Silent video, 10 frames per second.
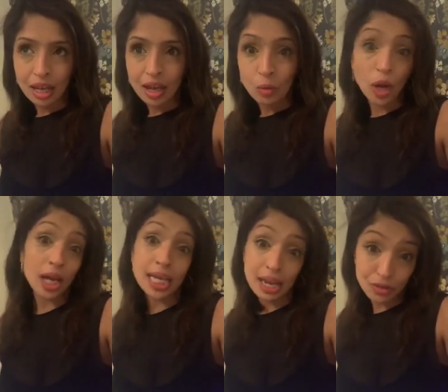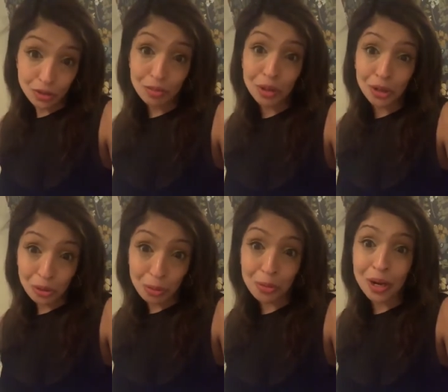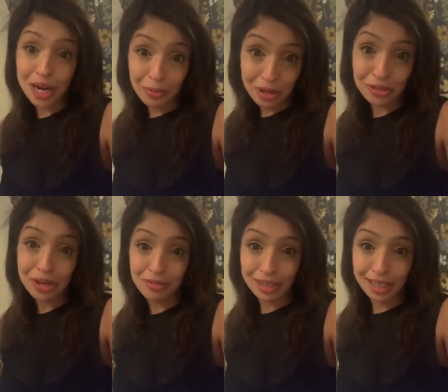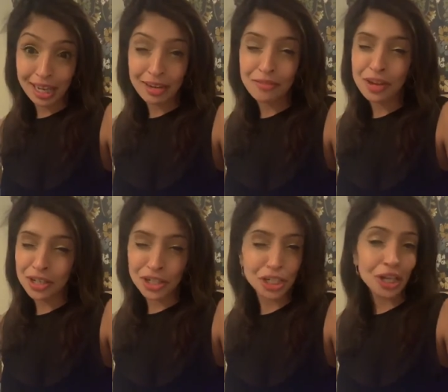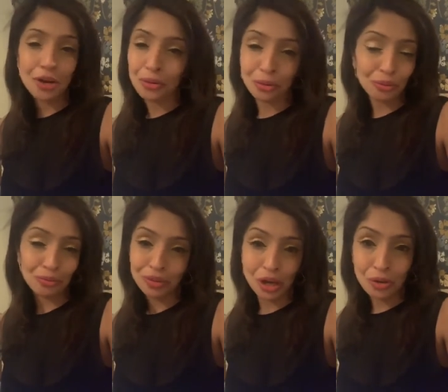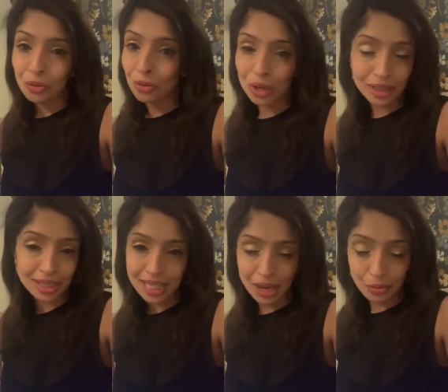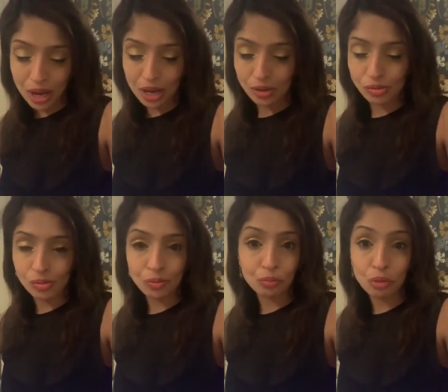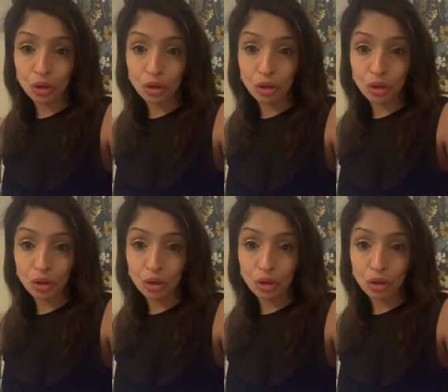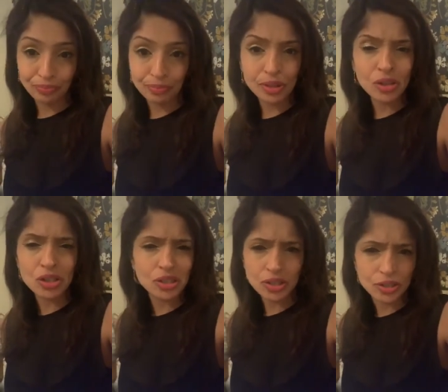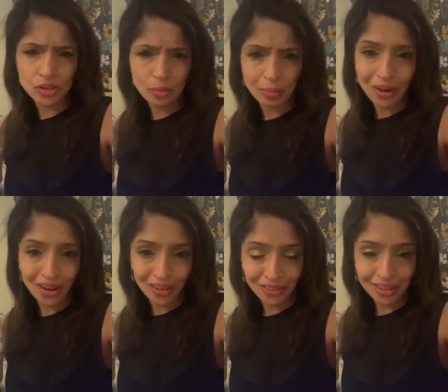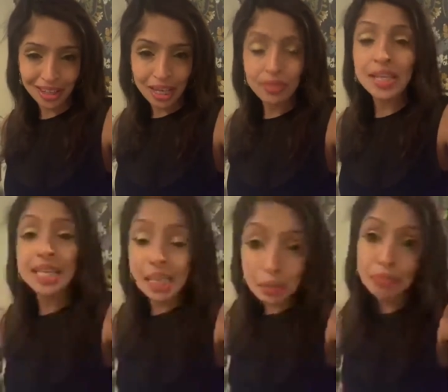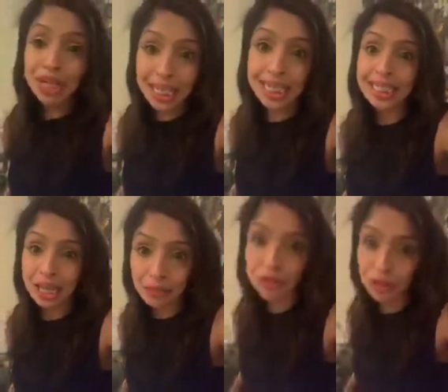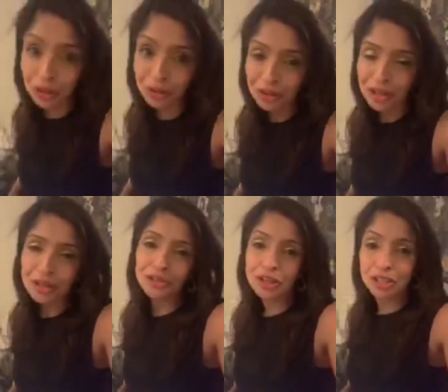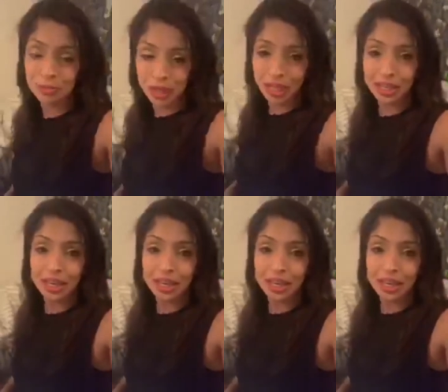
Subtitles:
Well, I carried on in my corporate way. I went traveling, and eventually that all in the same way broke, because it's not my path. If things keep breaking down for you, trust me,